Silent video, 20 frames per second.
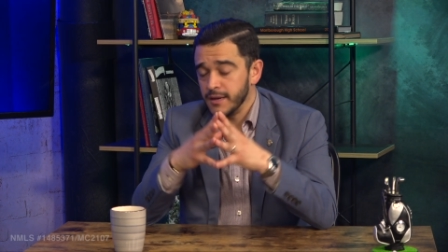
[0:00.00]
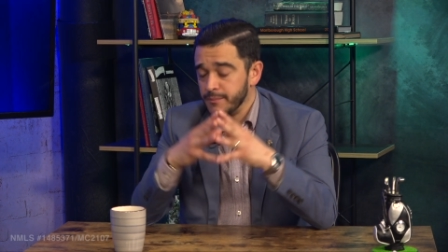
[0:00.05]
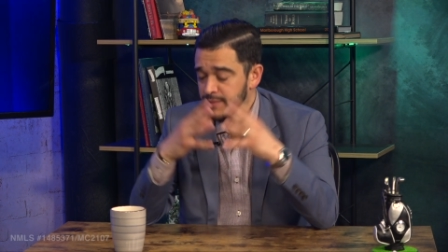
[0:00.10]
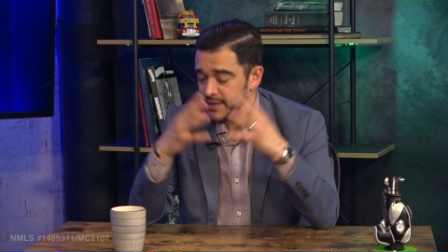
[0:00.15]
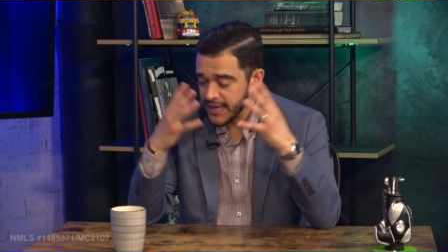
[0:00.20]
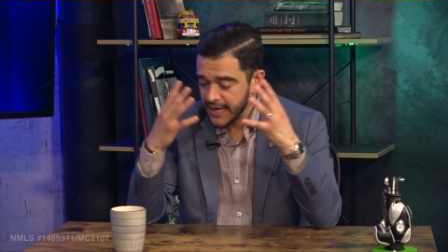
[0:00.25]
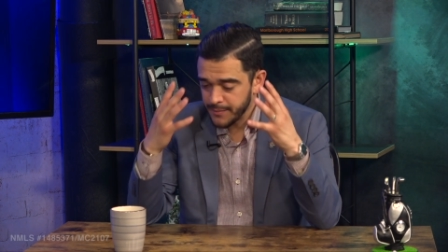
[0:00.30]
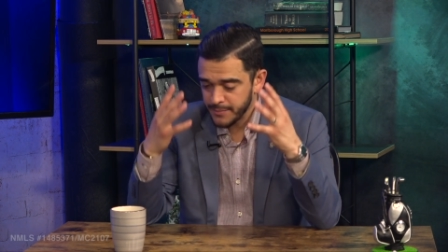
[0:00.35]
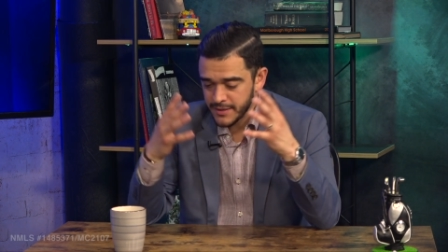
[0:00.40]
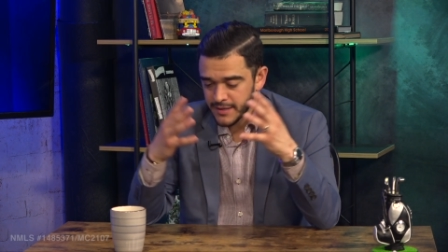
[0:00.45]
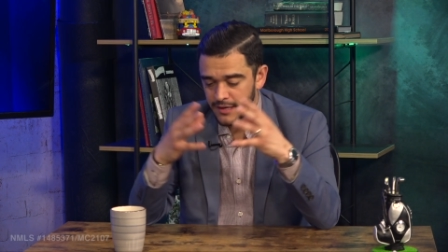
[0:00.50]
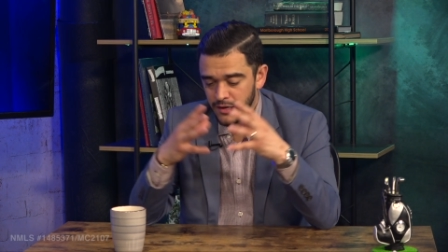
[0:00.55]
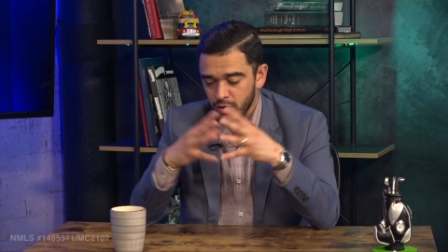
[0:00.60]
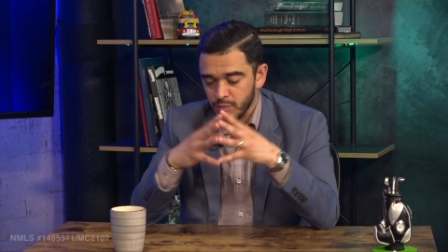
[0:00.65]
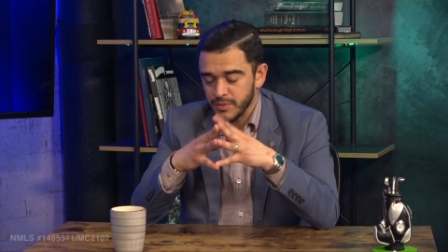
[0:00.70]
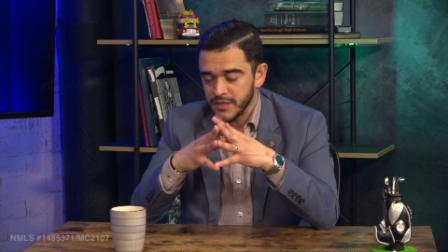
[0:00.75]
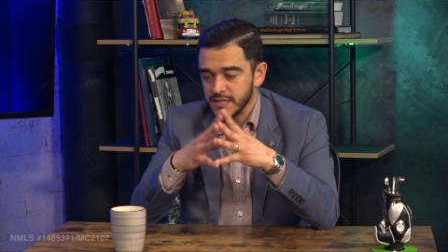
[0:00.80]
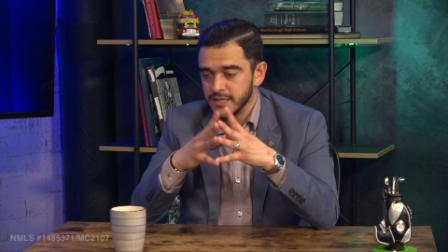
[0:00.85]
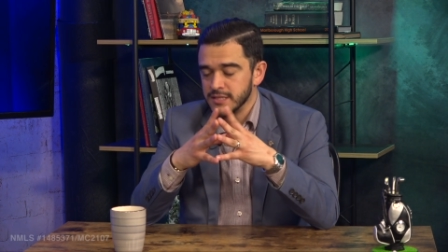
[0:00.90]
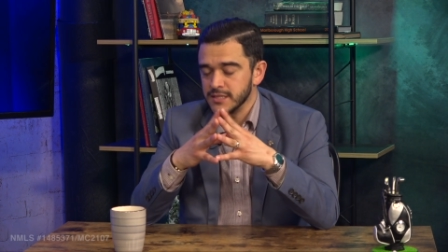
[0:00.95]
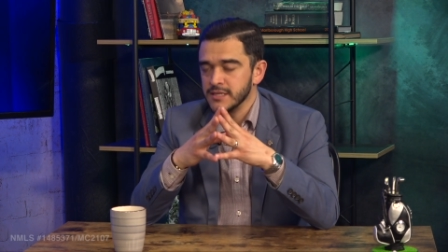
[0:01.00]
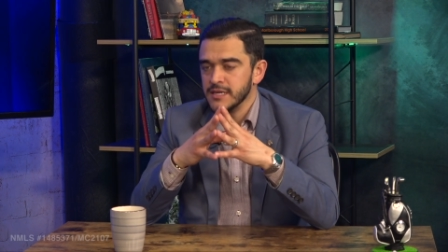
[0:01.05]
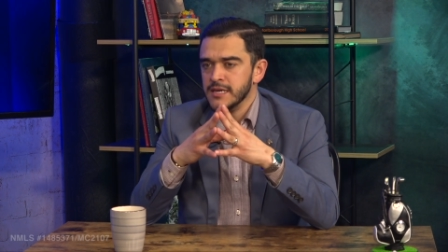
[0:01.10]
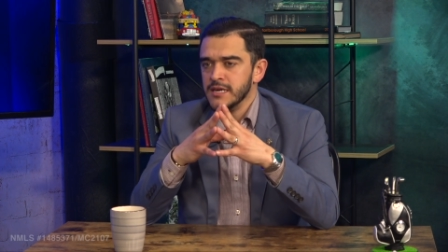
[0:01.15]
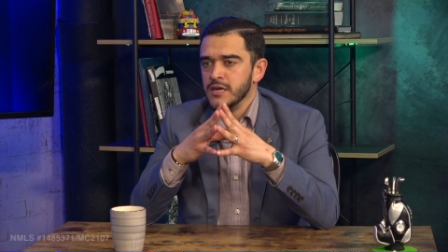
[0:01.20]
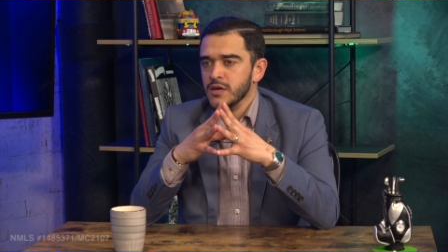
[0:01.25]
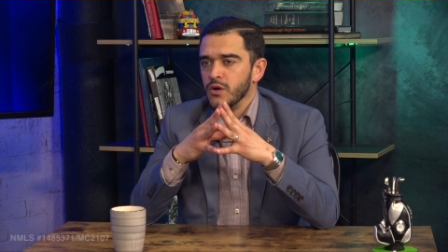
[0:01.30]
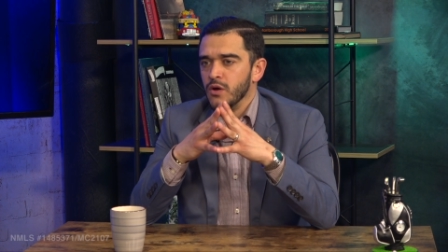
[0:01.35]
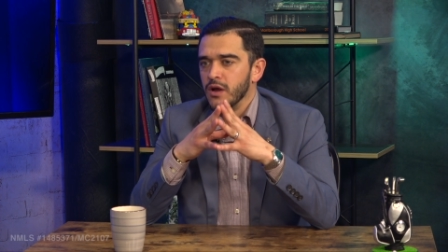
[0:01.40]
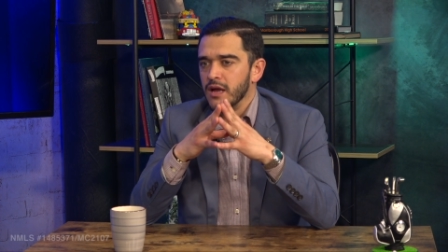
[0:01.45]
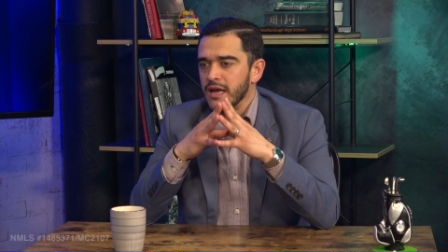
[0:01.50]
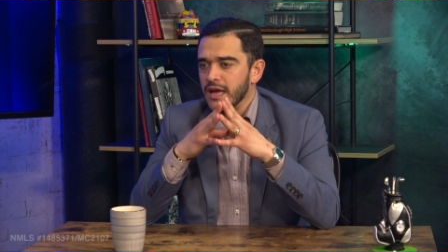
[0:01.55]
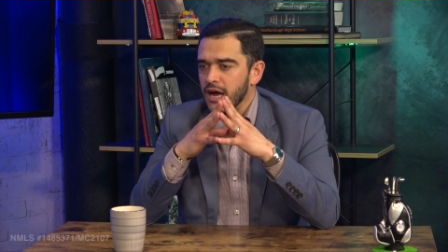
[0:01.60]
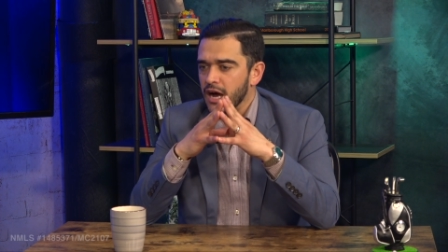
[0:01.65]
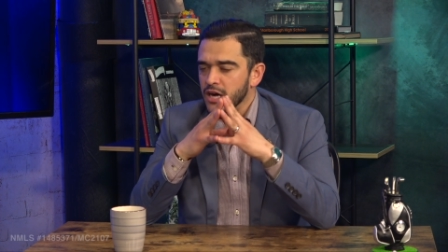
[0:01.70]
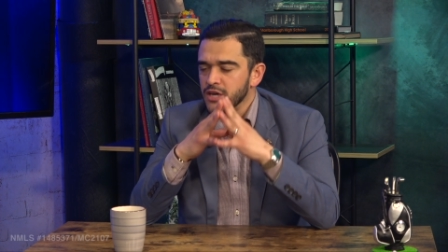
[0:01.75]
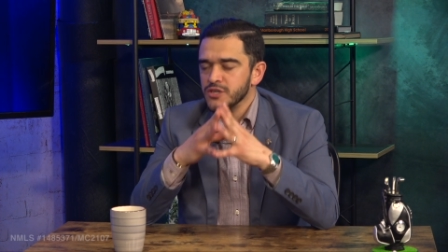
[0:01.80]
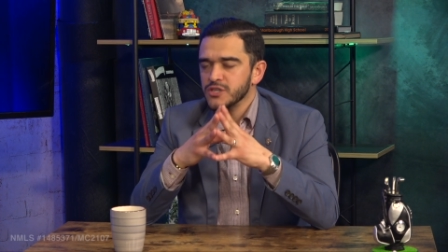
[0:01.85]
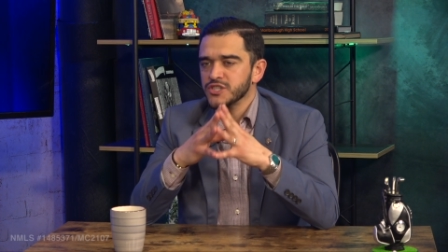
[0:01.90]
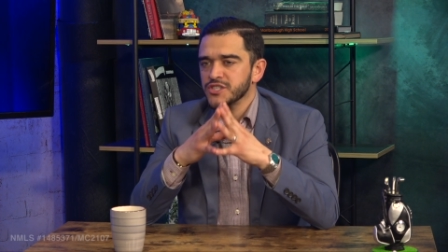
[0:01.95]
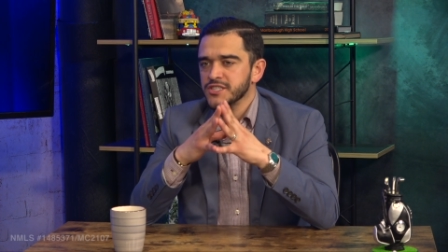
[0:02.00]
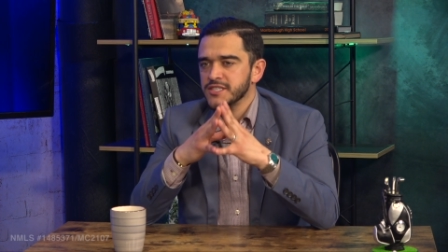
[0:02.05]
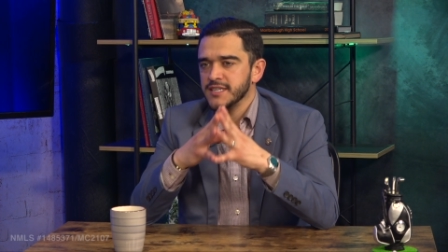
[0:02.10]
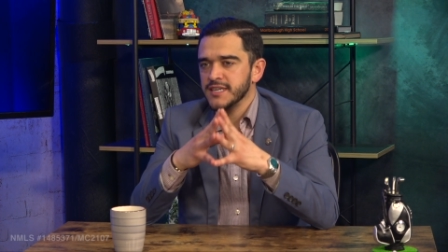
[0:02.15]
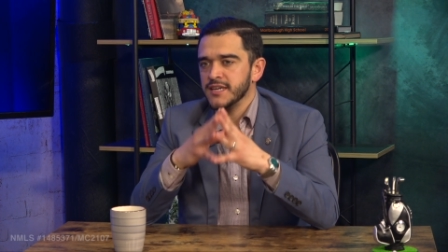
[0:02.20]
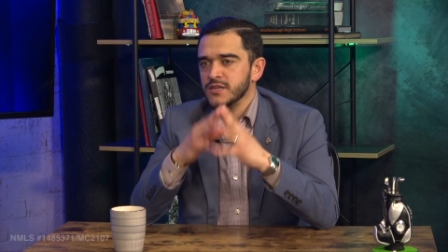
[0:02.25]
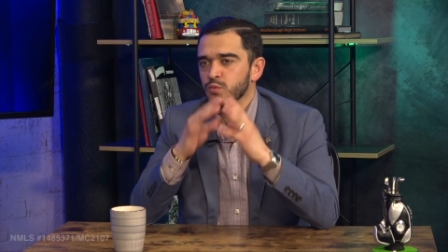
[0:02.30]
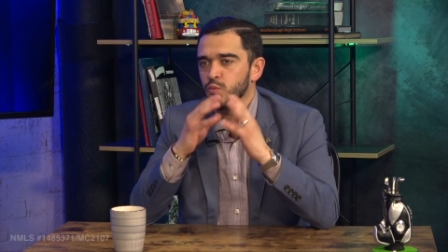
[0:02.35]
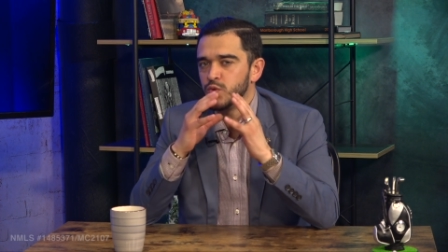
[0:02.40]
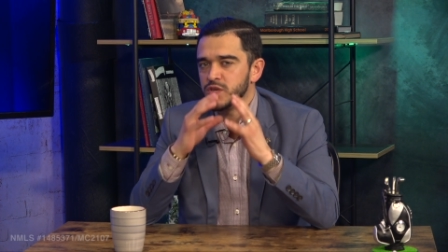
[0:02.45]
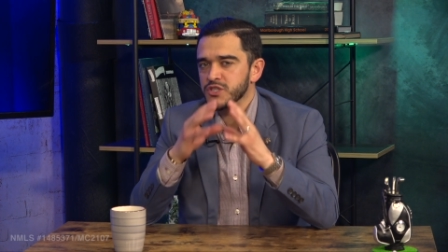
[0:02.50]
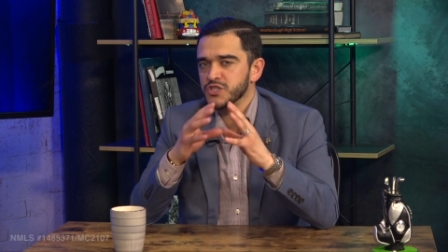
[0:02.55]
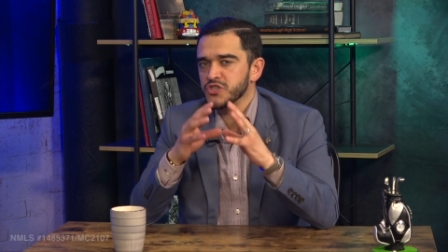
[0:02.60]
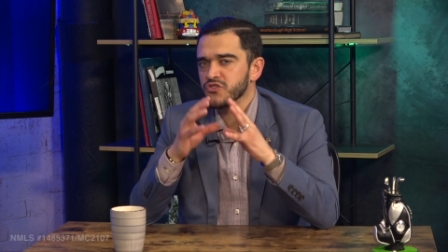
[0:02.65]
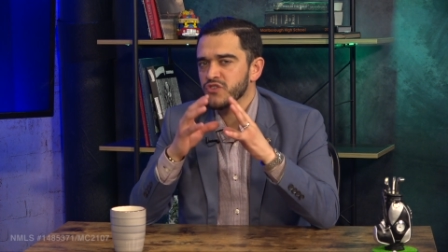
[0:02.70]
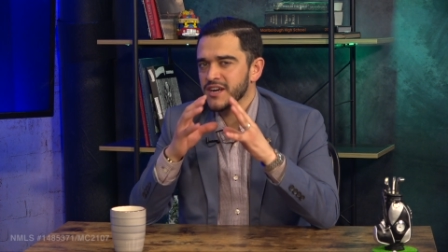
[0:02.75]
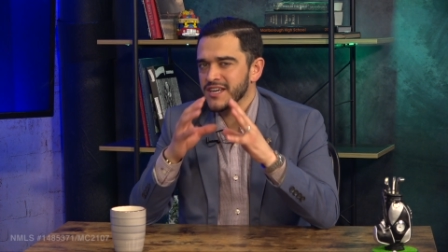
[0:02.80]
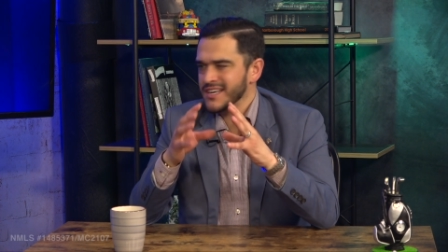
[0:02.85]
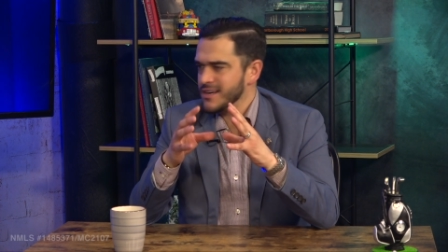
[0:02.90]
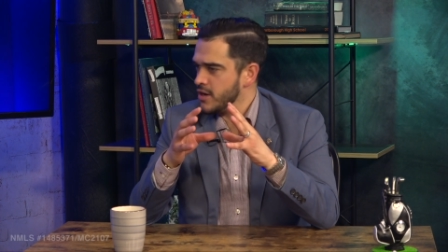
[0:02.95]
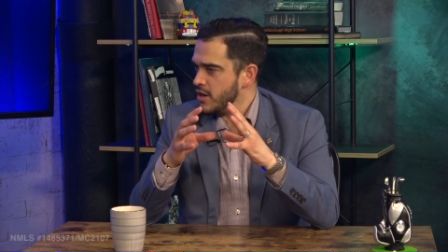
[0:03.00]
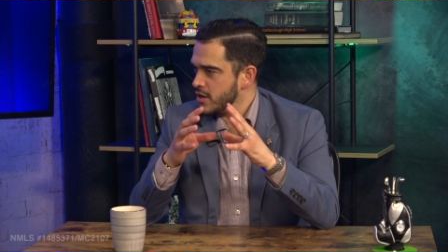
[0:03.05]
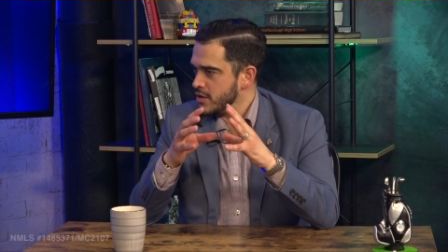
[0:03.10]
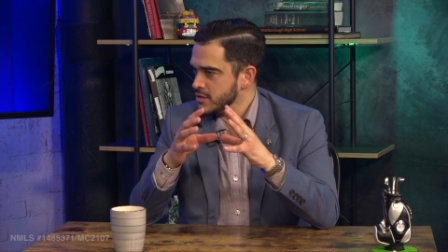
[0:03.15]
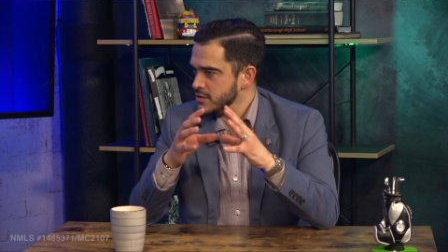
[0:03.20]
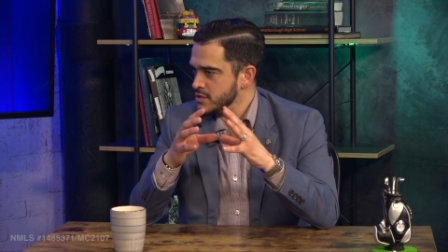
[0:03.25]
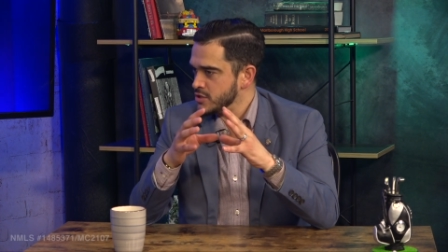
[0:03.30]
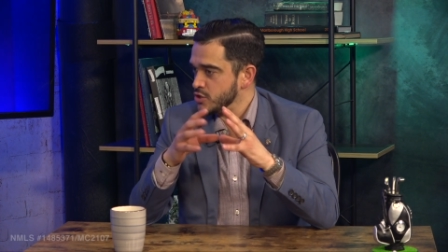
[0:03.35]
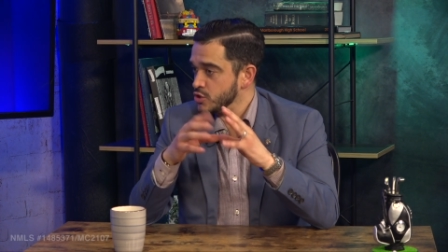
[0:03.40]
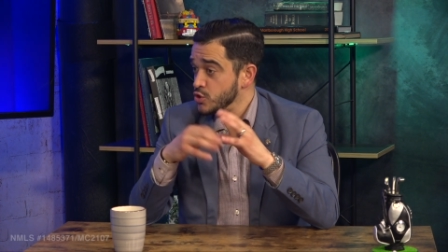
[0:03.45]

Be happy to help. Is understand which credit cards